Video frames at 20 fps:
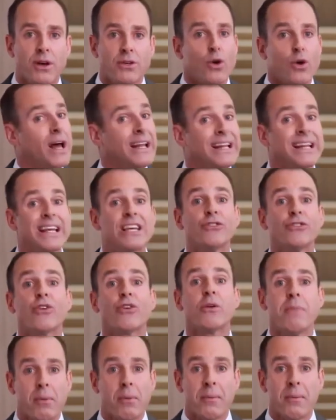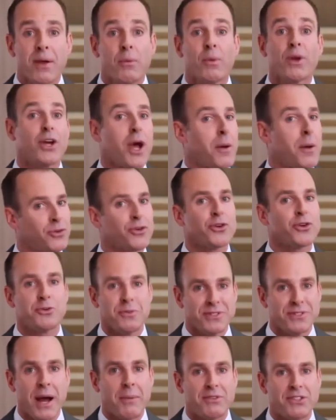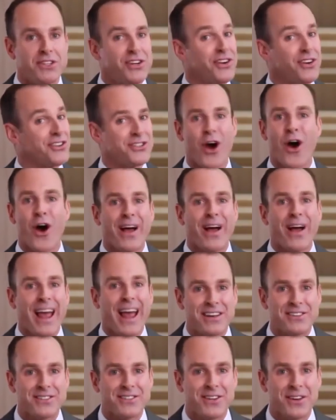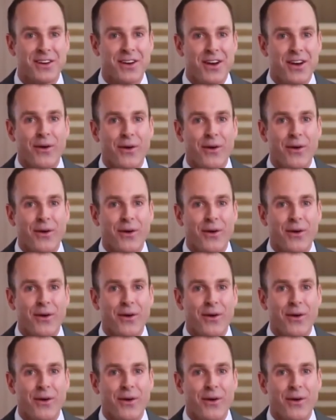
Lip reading: So at least remember me when it comes Christmas time this year. That's all I ask.